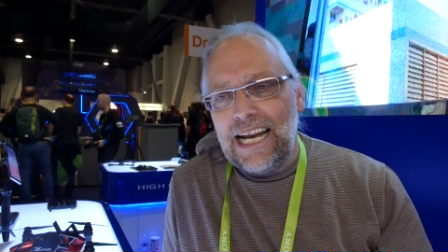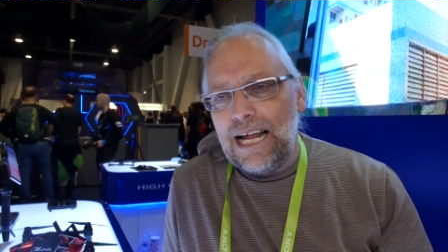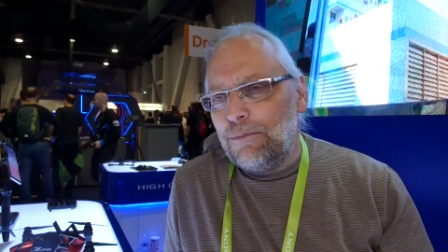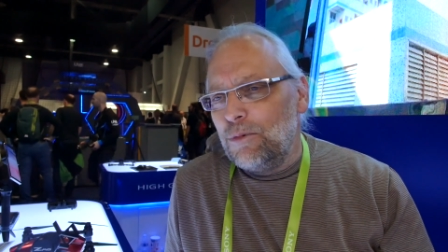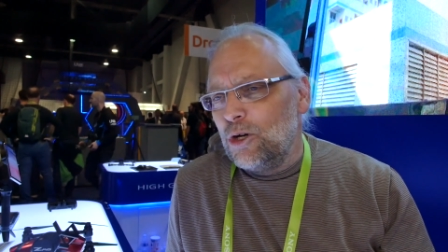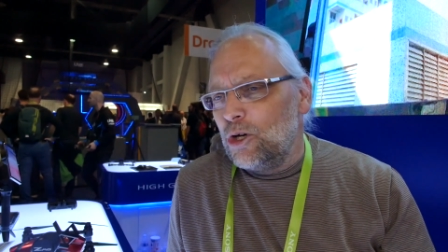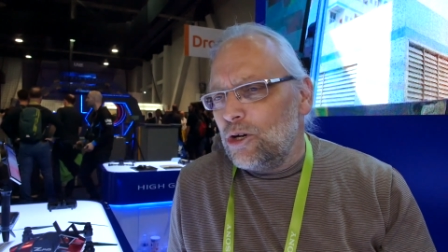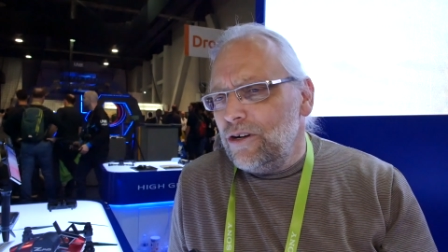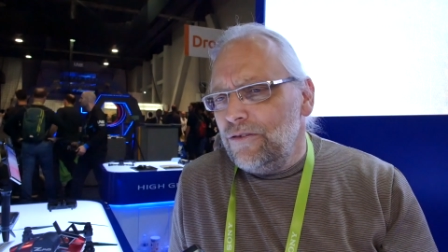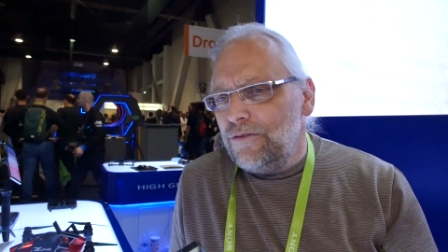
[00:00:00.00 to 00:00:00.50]

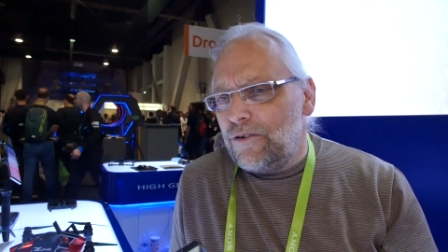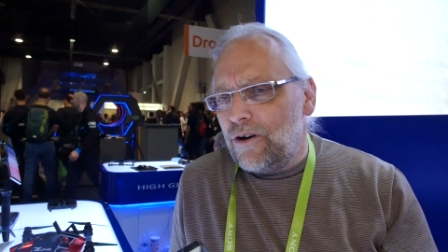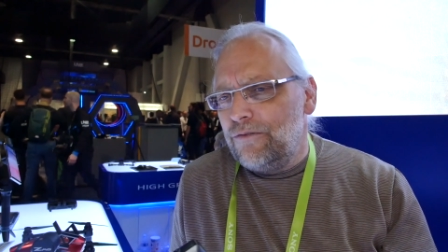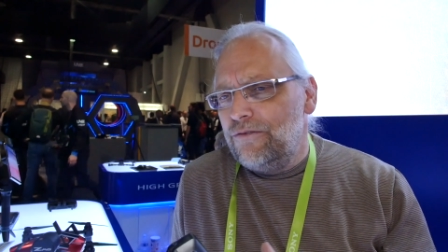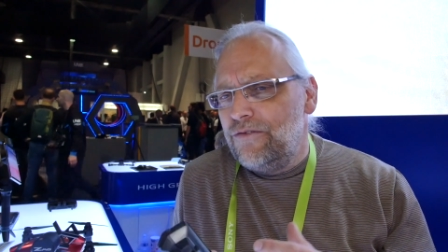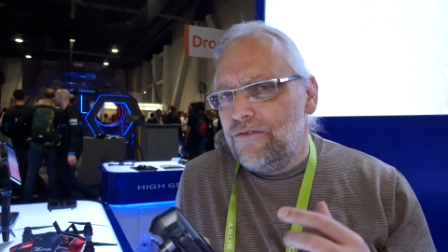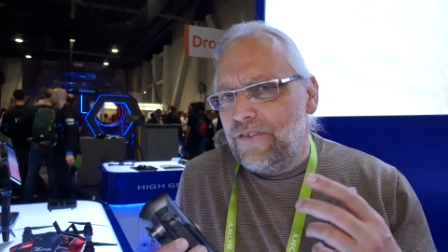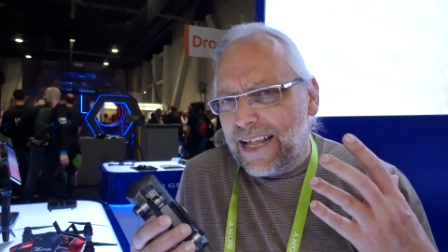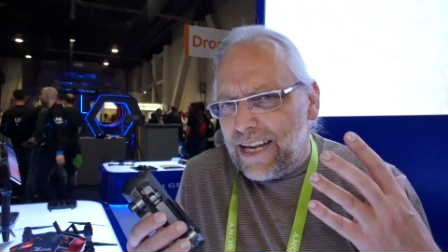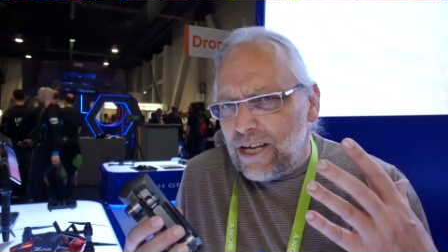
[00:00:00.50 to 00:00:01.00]
I'm looking for
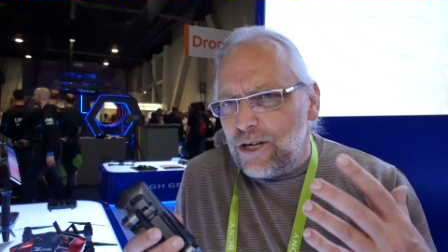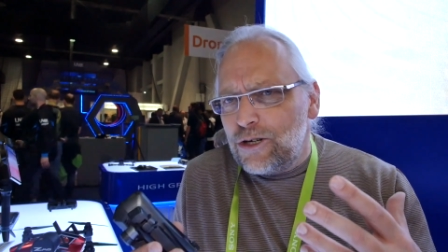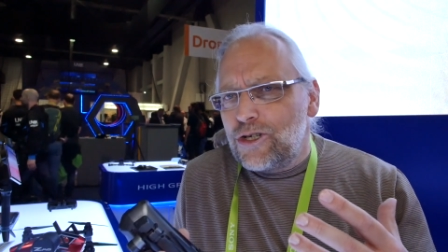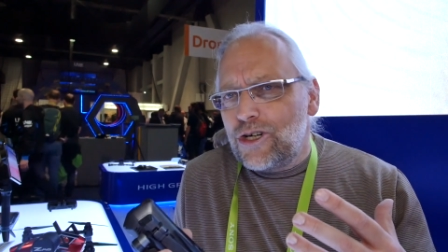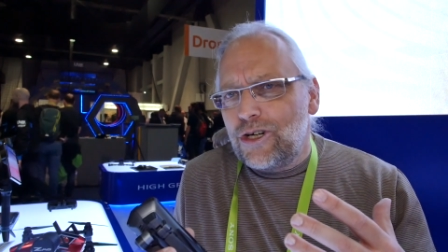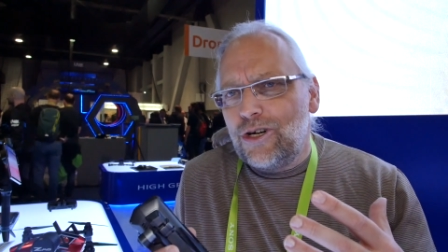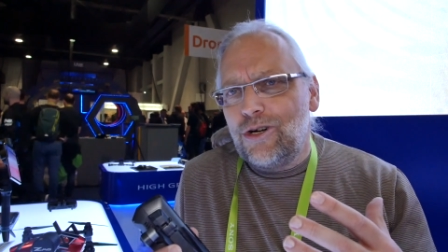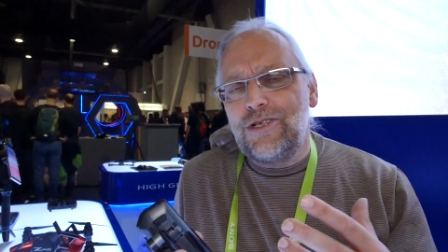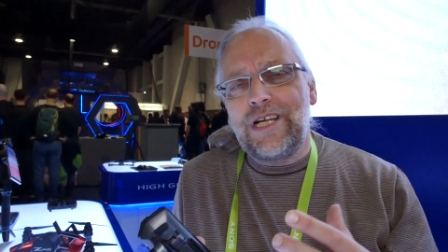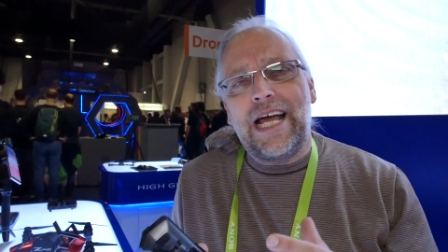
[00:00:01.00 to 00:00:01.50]
video
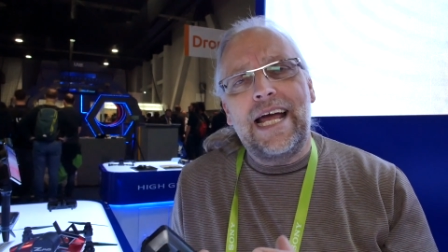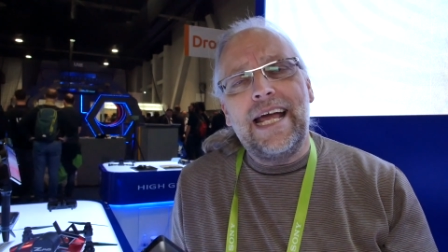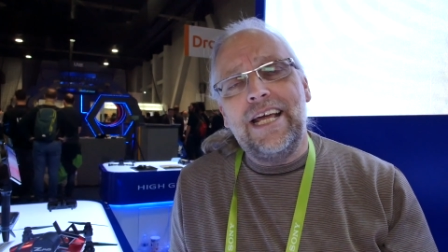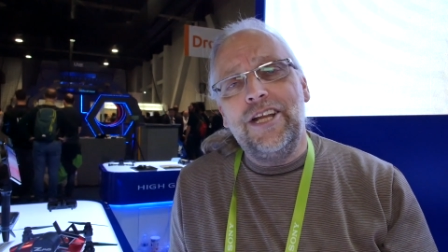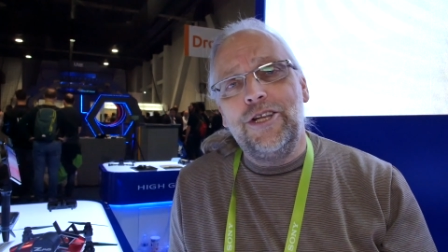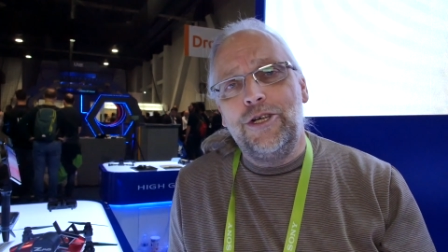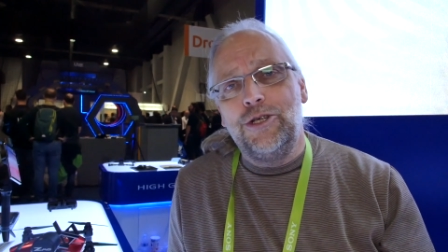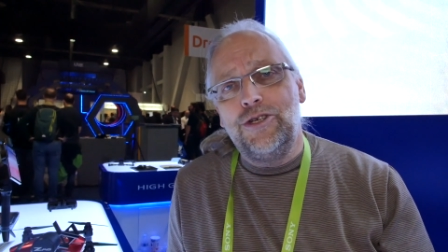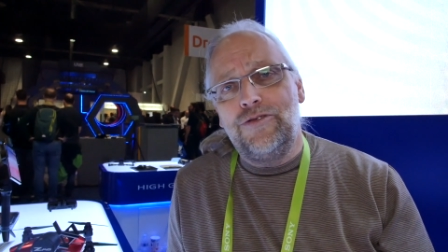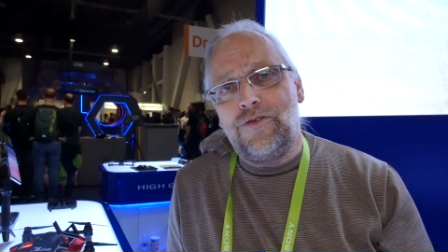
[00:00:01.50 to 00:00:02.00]
drones I
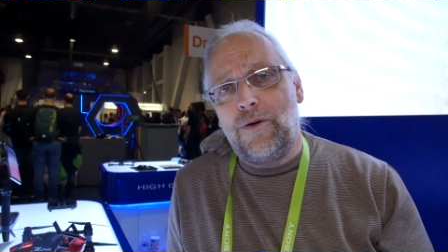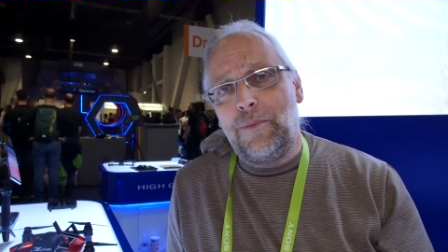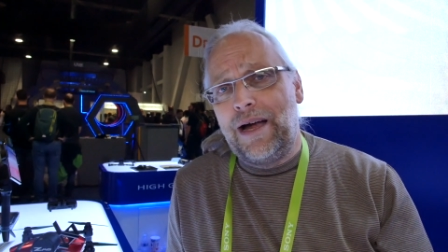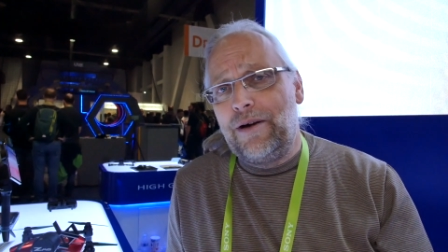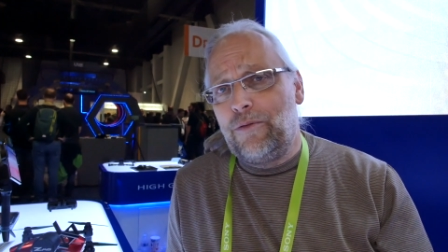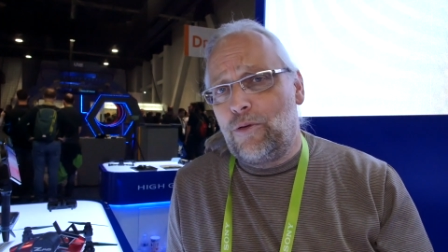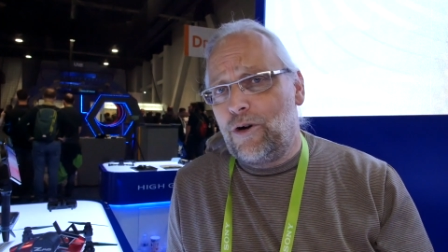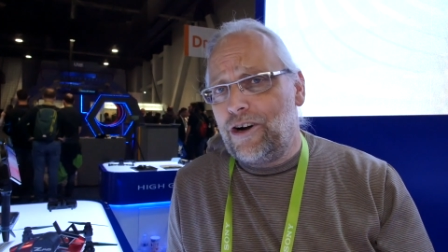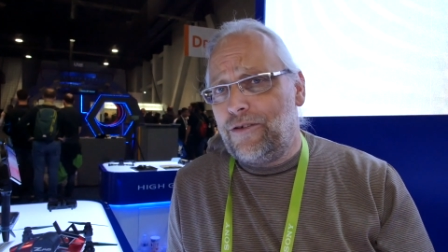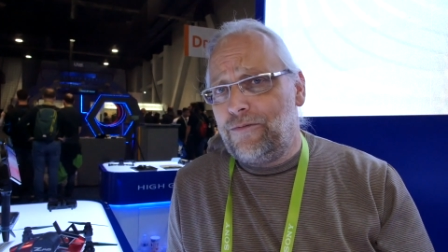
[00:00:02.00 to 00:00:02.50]
can use for
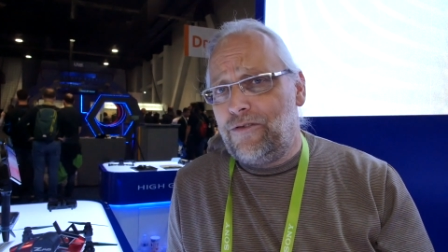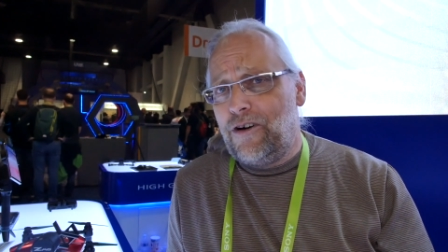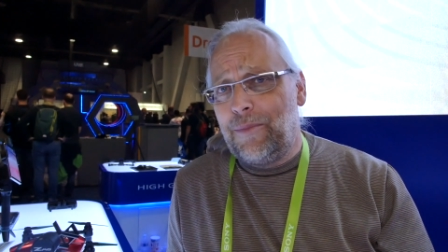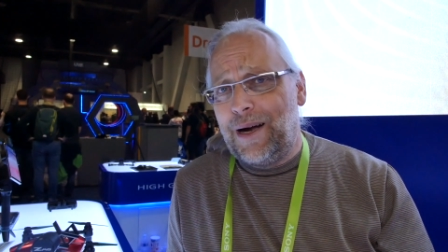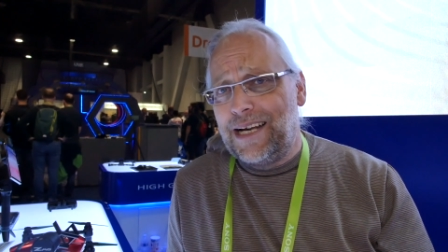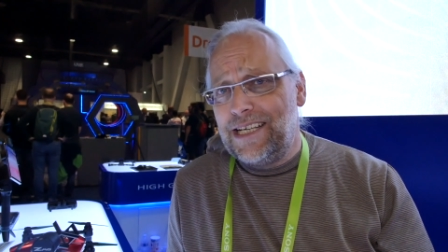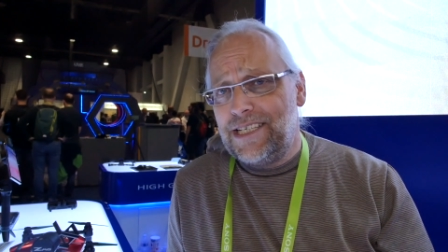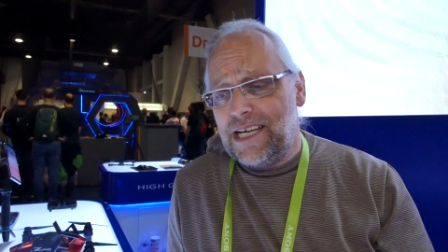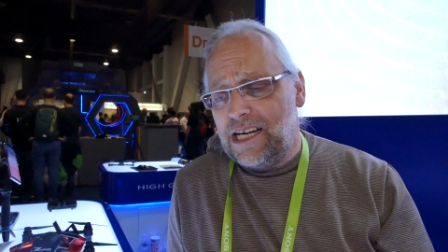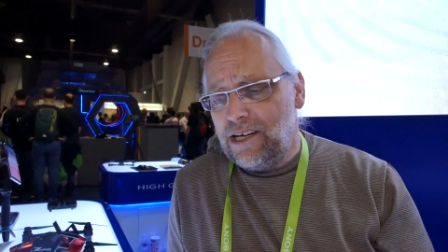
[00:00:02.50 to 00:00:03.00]
my work, for
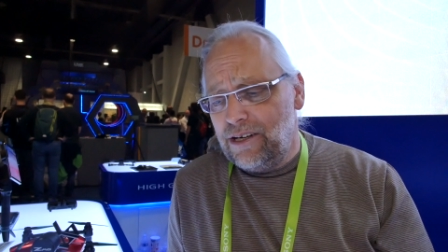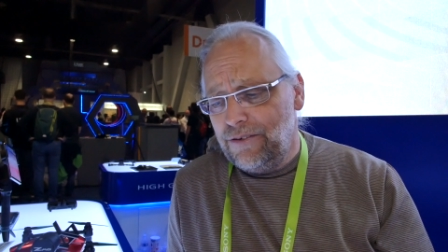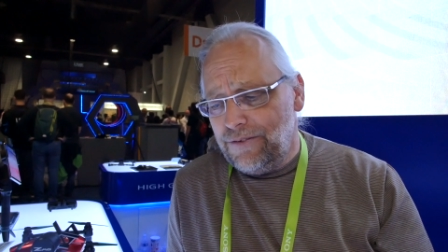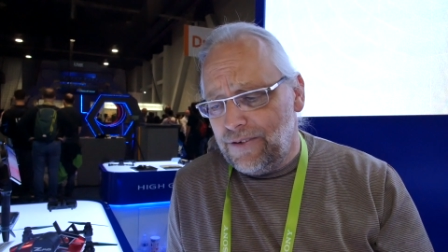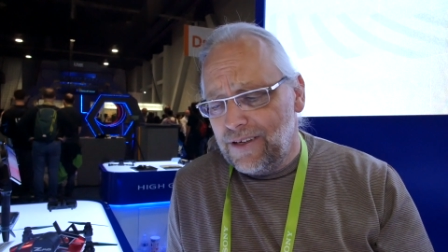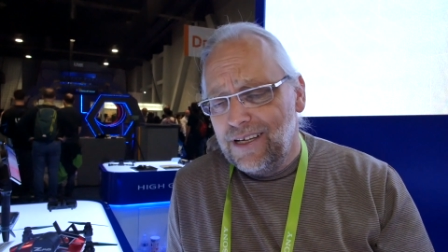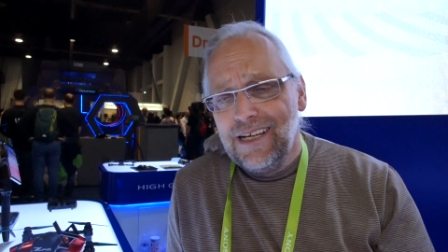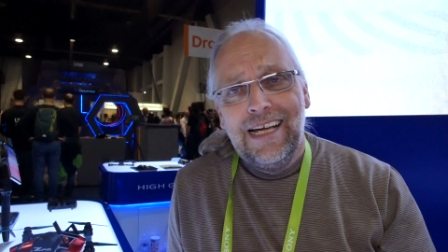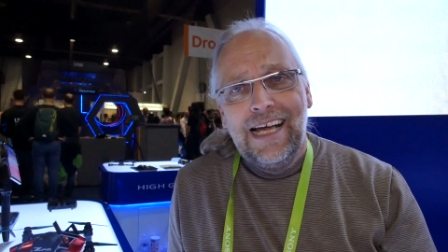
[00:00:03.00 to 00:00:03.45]
myself.